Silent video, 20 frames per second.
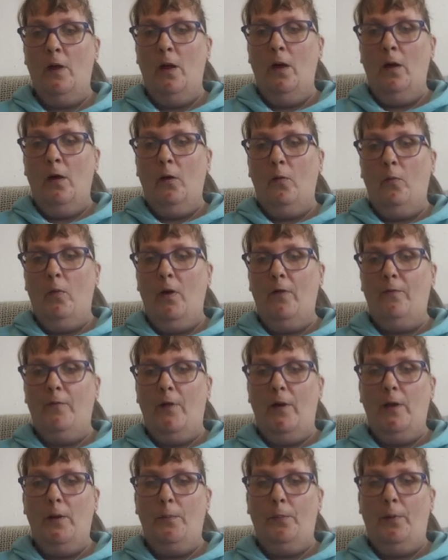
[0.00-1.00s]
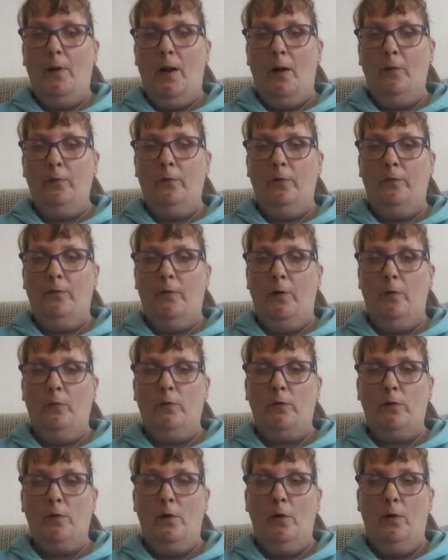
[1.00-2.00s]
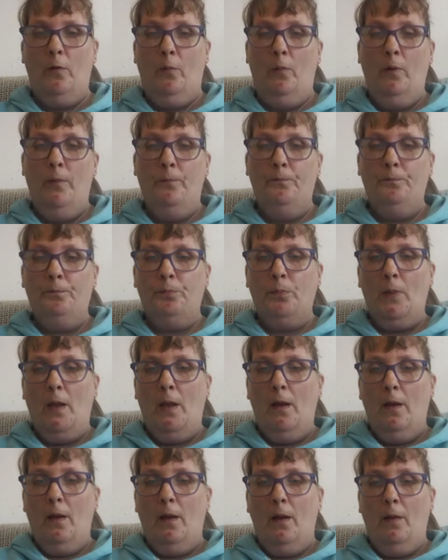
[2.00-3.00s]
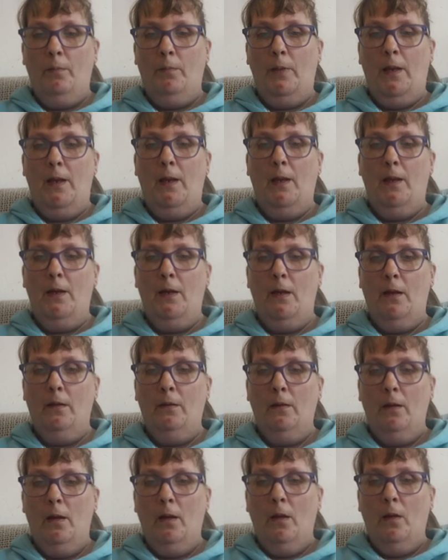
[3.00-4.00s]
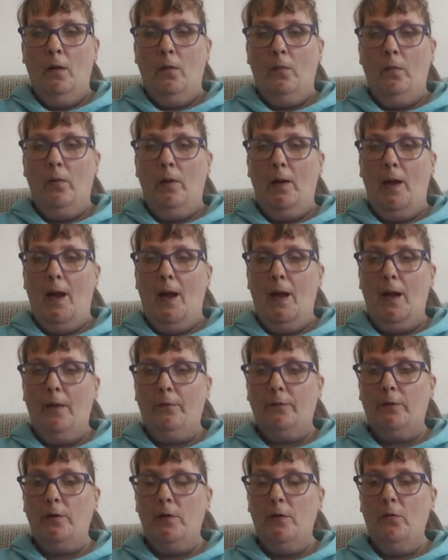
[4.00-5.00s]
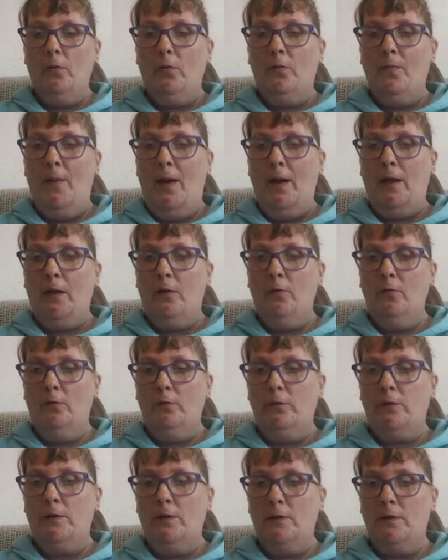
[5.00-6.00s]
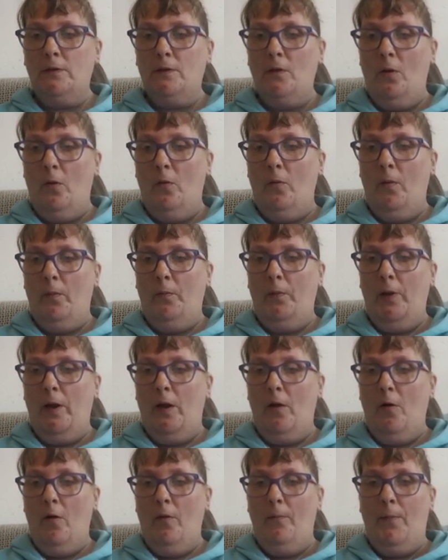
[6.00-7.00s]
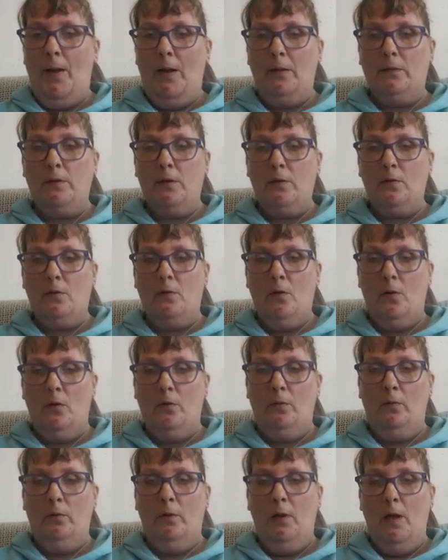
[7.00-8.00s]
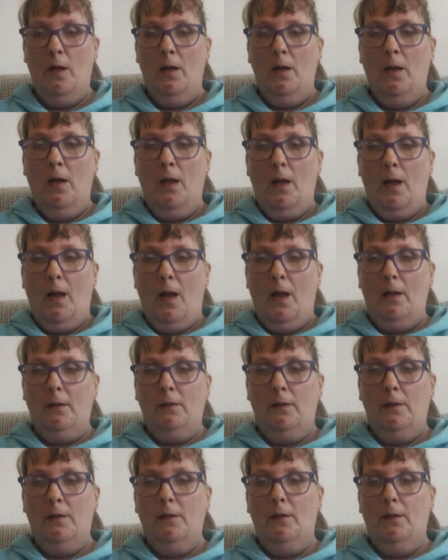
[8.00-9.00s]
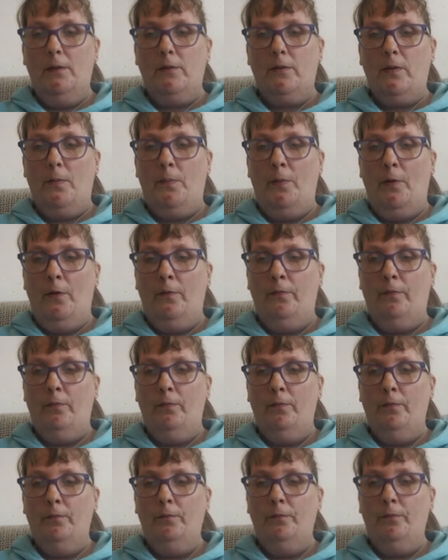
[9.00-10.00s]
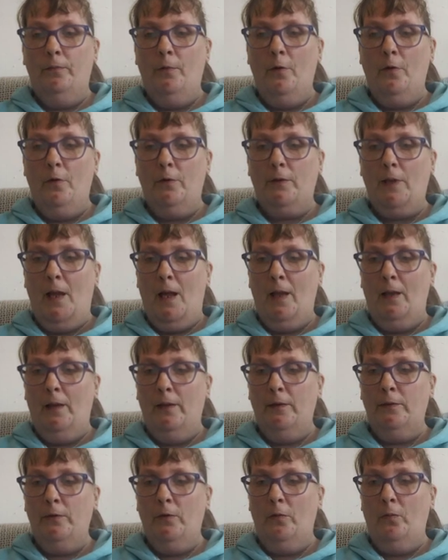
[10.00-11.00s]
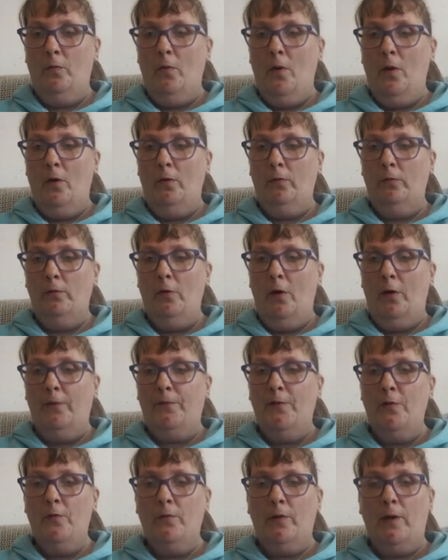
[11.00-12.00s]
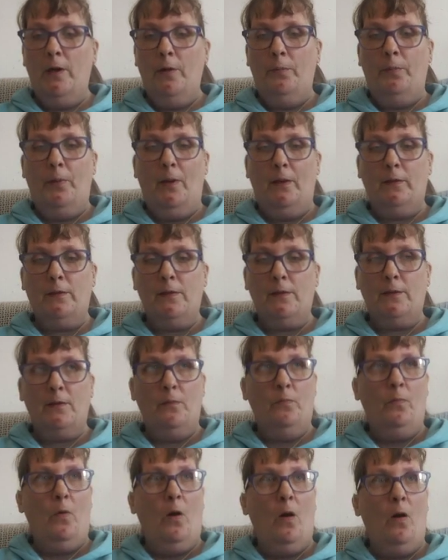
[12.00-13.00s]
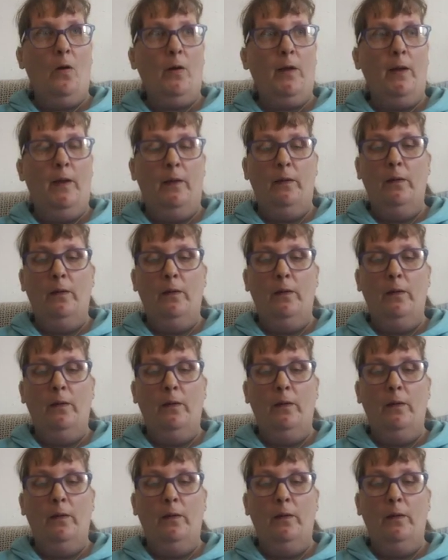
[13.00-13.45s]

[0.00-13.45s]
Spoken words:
We're very proud of you too. Amelia, will I have to use my crutches still when we go back to school? Auntie Elizabeth, no darling, you won't, not if you keep practicing walking